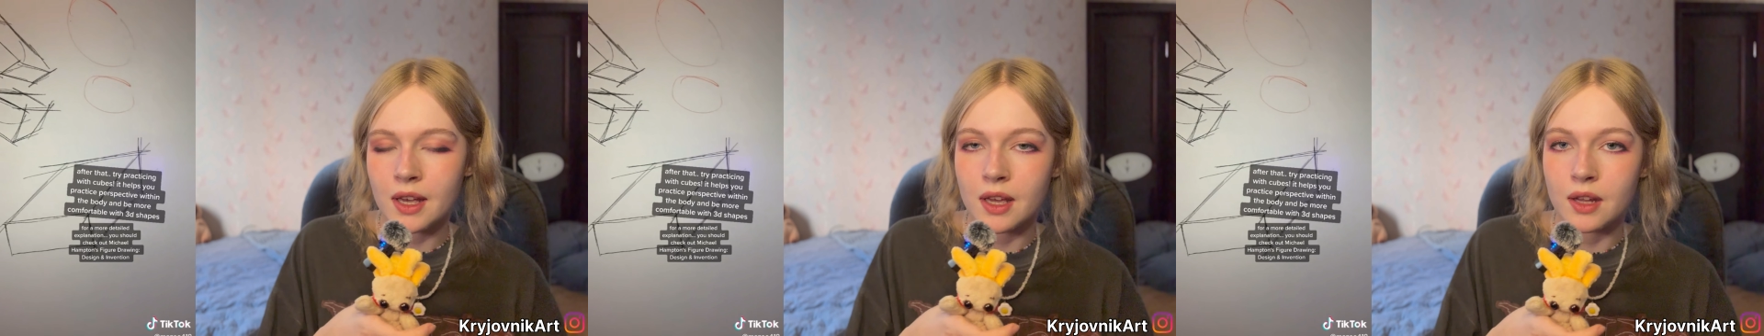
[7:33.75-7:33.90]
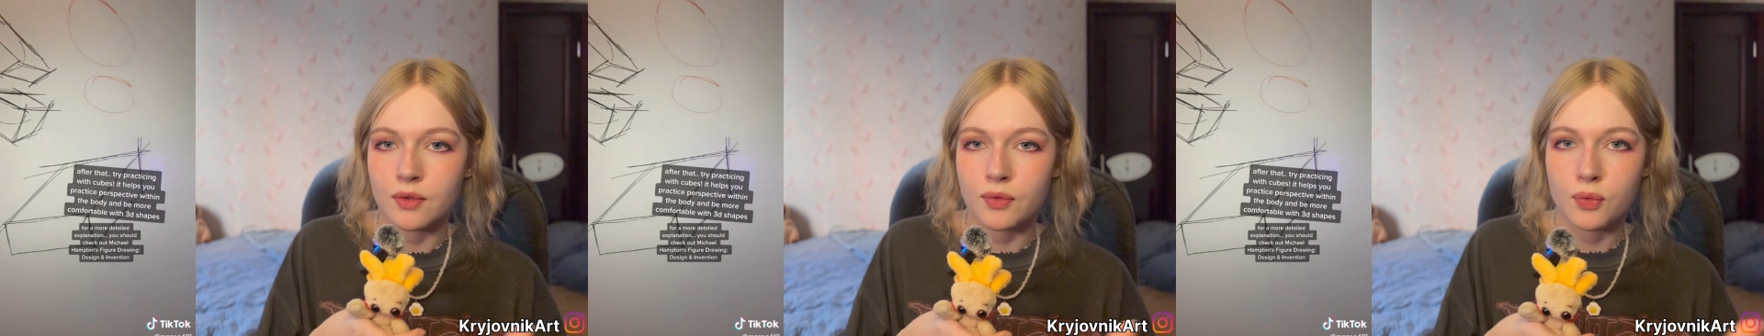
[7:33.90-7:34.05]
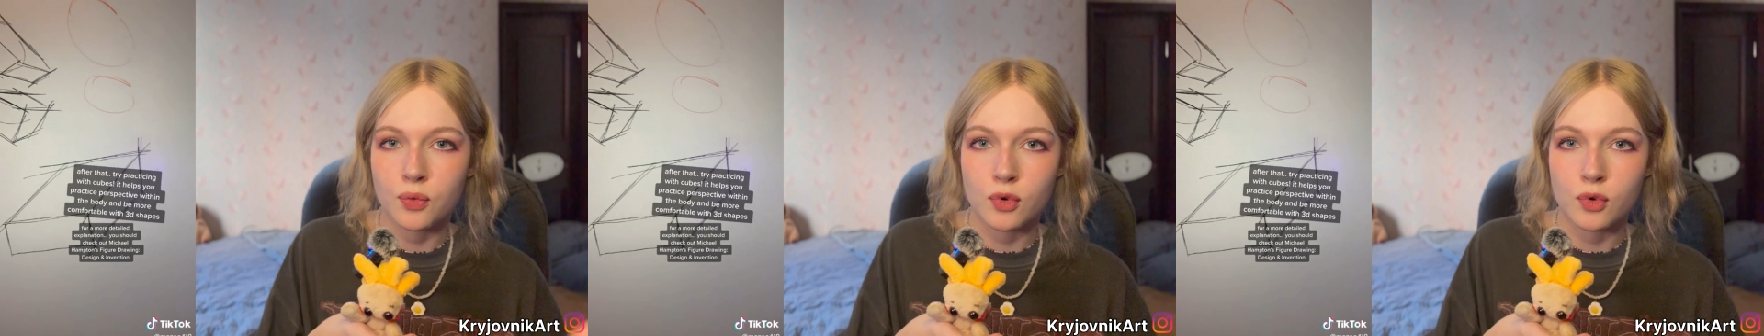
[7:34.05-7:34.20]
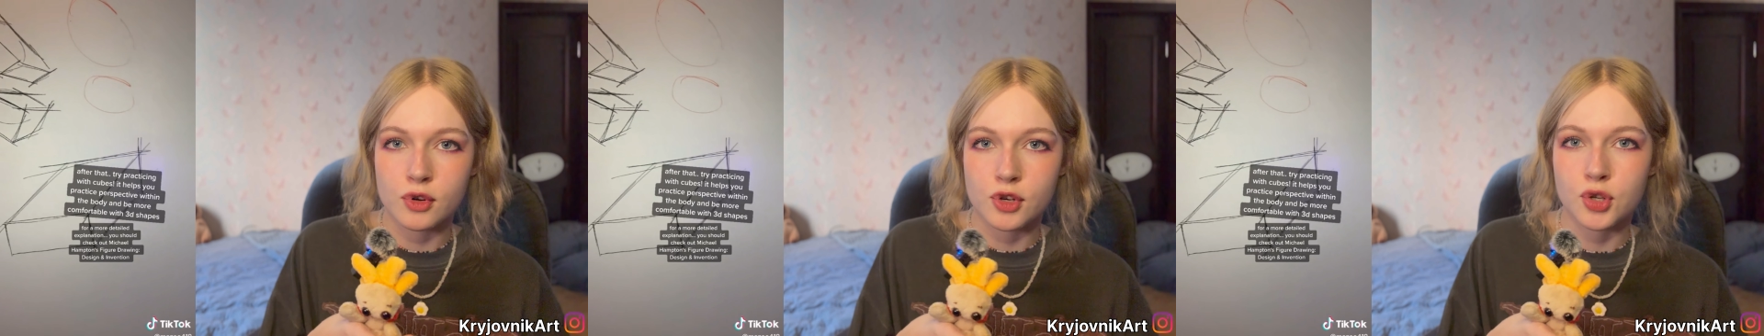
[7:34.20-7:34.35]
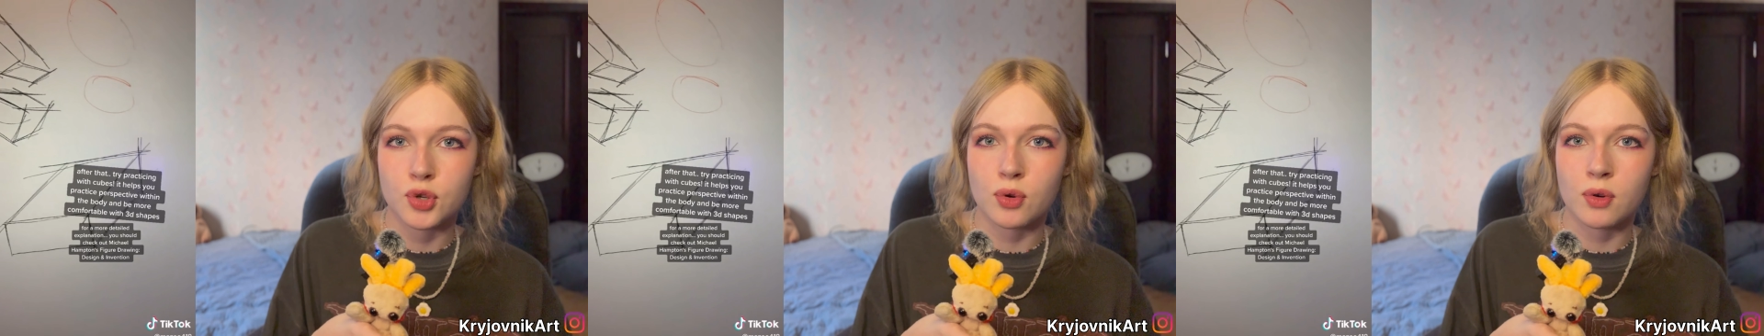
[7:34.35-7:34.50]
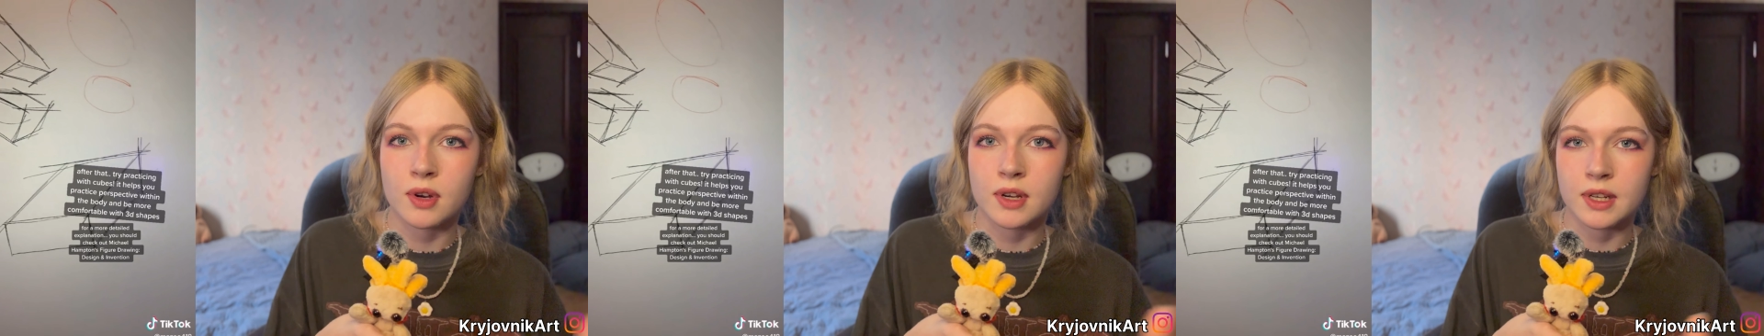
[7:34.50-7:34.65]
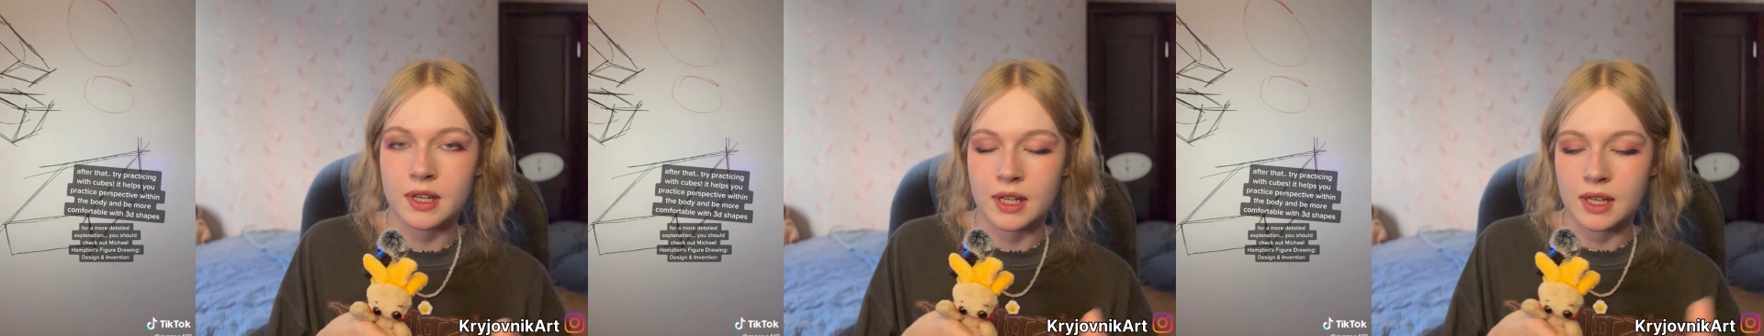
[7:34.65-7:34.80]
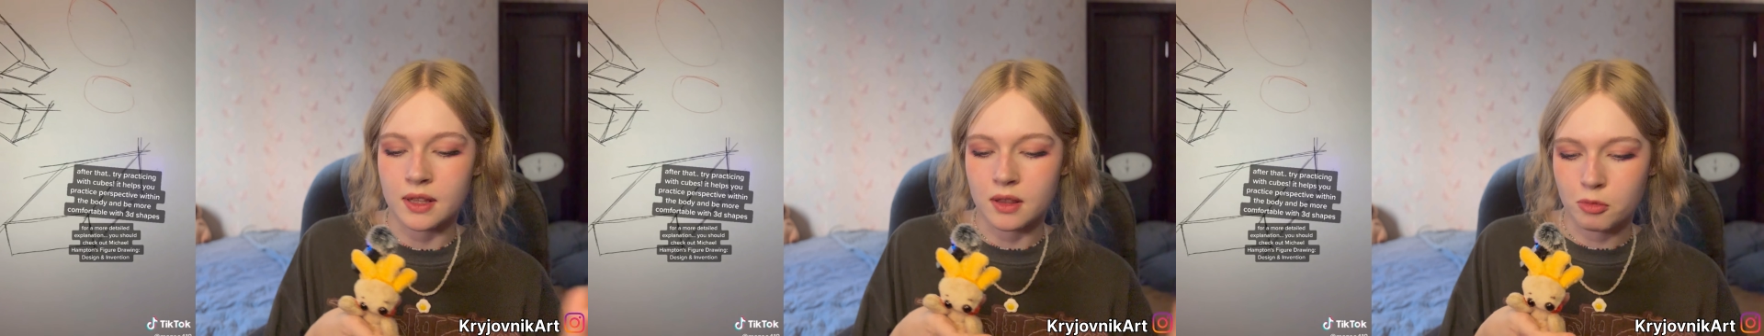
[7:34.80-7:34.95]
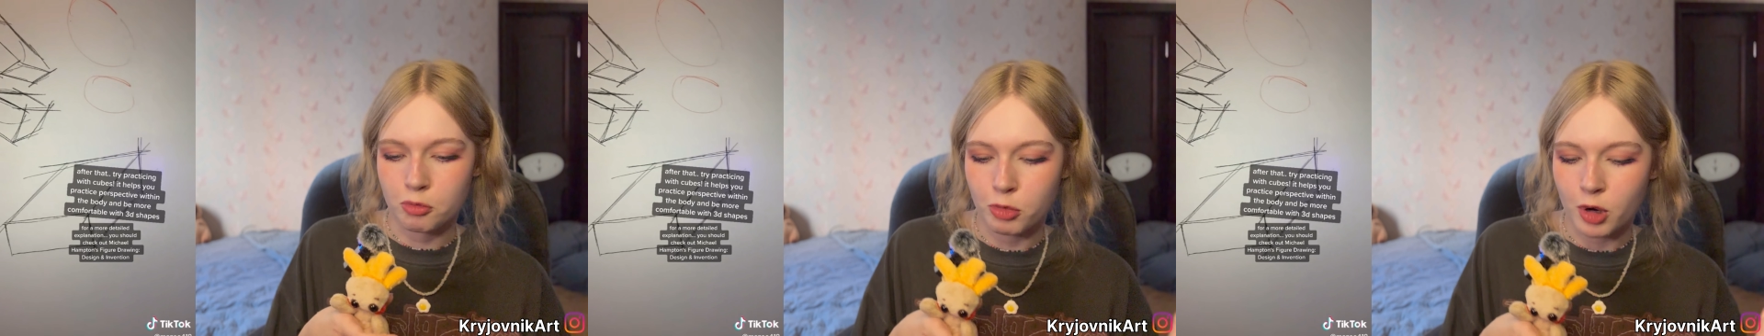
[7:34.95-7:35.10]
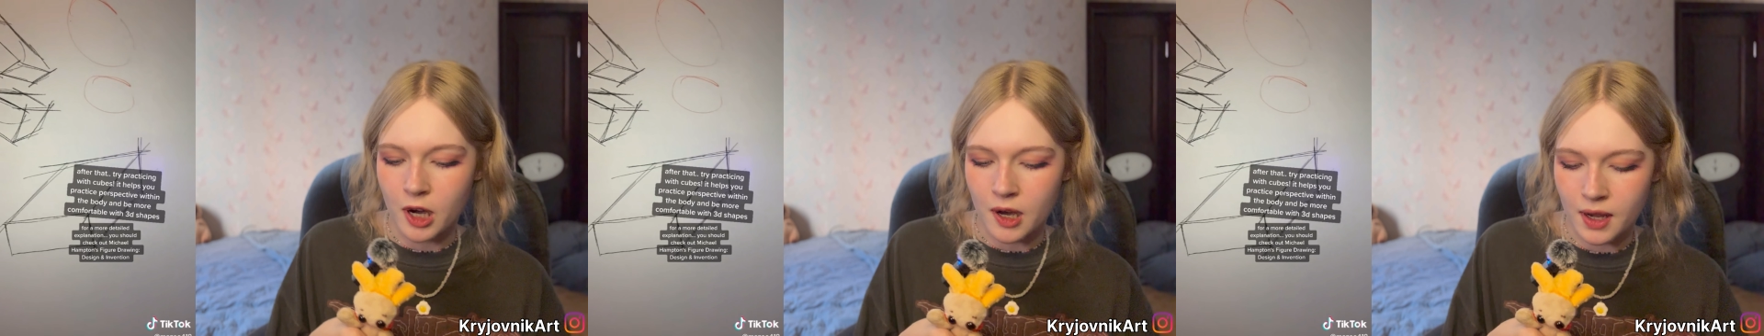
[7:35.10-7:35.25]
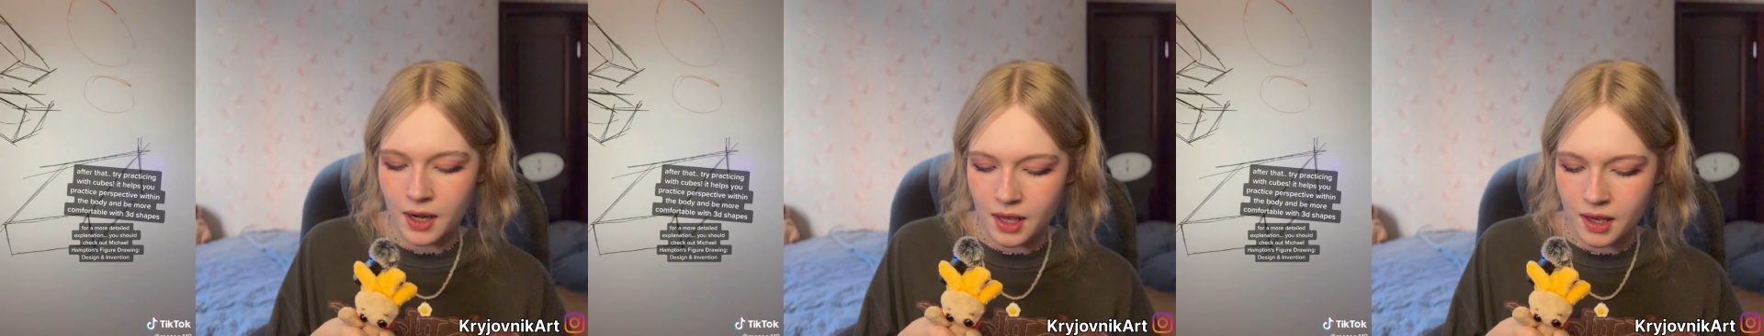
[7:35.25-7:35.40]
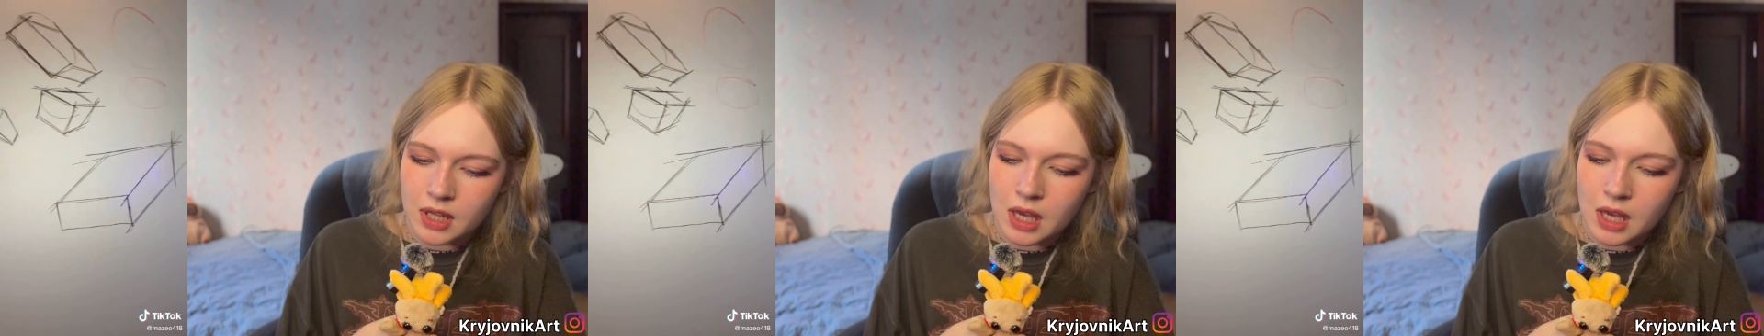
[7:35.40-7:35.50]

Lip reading: and foreshortening the body.